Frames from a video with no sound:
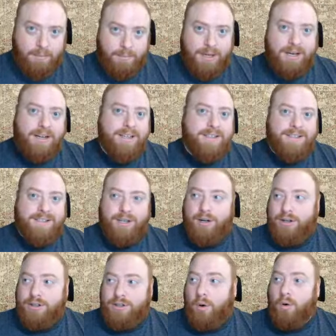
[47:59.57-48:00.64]
because
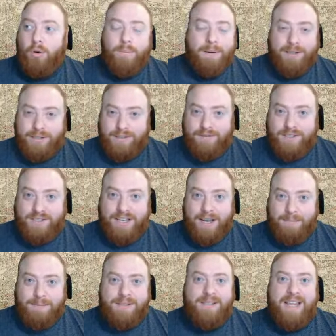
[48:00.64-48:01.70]
there's a whole bunch of
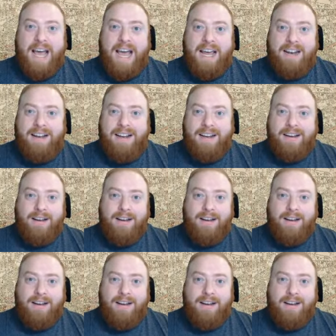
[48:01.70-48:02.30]
SNPs that